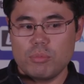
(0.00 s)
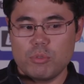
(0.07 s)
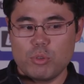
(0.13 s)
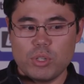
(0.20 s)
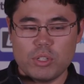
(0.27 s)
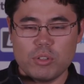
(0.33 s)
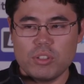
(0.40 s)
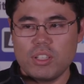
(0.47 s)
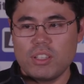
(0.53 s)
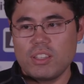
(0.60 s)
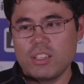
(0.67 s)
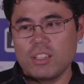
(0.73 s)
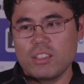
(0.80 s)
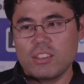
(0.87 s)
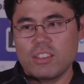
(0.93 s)
quicker, they
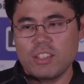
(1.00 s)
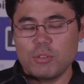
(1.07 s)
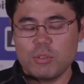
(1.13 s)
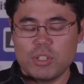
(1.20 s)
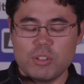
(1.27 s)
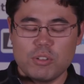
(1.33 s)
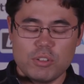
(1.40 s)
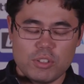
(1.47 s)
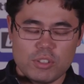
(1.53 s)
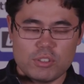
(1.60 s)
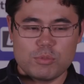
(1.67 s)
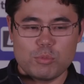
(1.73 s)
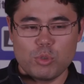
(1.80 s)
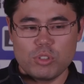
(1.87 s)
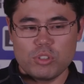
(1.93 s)
think think quicker, and
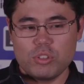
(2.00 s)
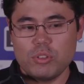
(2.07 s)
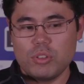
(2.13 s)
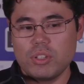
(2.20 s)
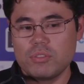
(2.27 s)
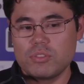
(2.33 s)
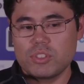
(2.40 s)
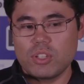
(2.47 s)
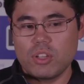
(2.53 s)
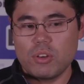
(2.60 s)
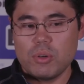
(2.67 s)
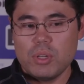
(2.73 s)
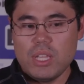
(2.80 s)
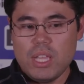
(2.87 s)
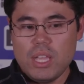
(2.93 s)
it's more intuitive.
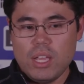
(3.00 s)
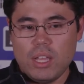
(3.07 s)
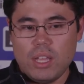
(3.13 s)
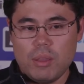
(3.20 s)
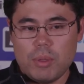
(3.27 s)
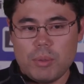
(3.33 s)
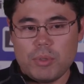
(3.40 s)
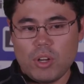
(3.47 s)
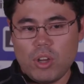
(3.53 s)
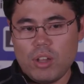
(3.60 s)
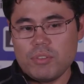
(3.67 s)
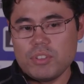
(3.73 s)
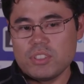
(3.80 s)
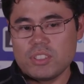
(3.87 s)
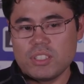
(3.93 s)
So, um, I mean,
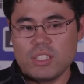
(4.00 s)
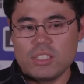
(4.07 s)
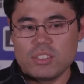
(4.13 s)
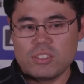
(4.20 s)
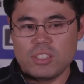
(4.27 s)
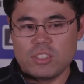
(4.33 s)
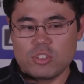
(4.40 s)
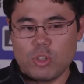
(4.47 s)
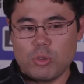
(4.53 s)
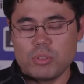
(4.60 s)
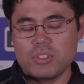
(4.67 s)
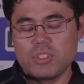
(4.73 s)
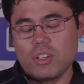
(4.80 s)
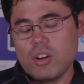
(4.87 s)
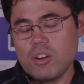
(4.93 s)
obviously, it's it's
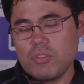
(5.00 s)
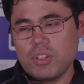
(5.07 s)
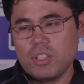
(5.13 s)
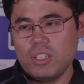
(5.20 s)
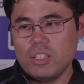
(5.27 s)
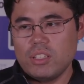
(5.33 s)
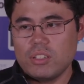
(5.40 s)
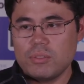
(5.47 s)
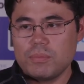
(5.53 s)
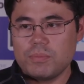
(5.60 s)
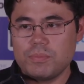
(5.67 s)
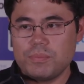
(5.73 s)
always there if I need it.